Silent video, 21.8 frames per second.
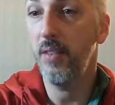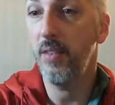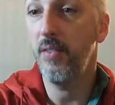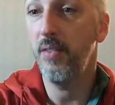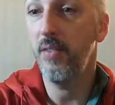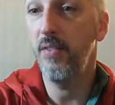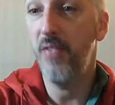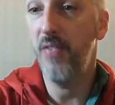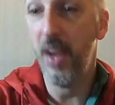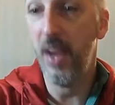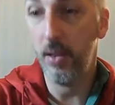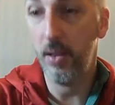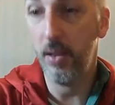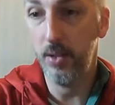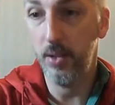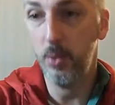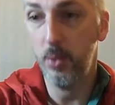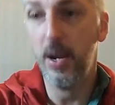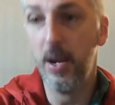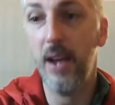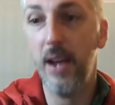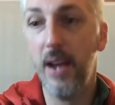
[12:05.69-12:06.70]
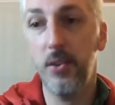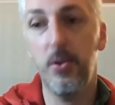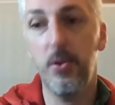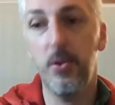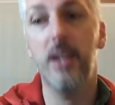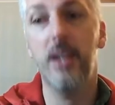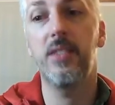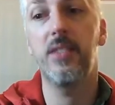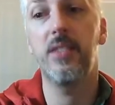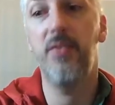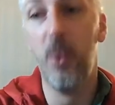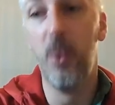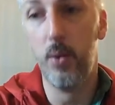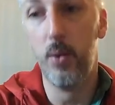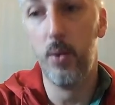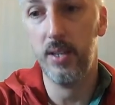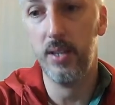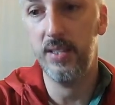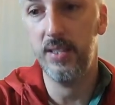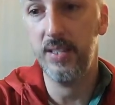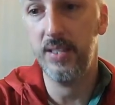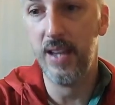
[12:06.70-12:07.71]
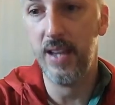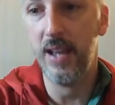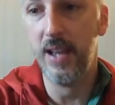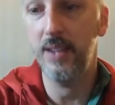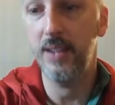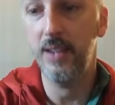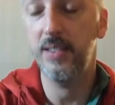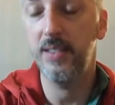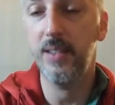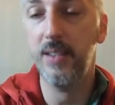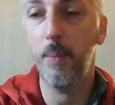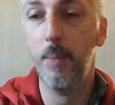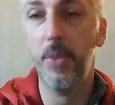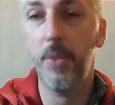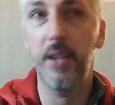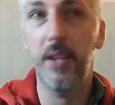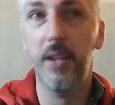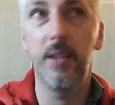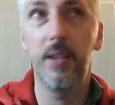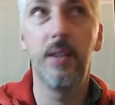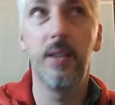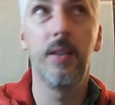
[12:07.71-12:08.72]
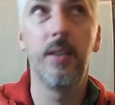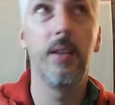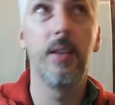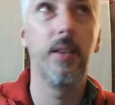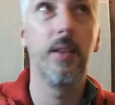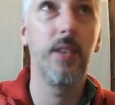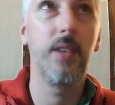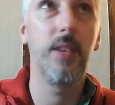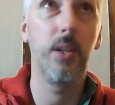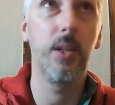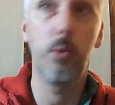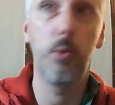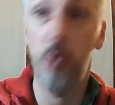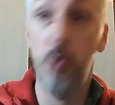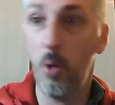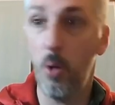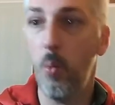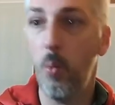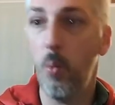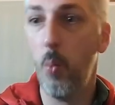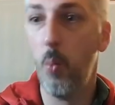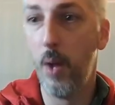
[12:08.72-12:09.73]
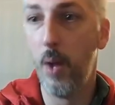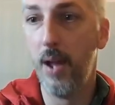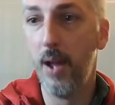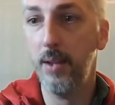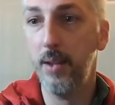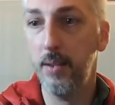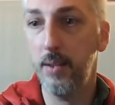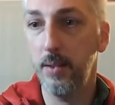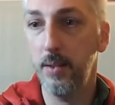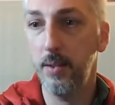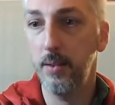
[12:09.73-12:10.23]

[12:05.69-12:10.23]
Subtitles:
value contrast focuses on something that you don't want.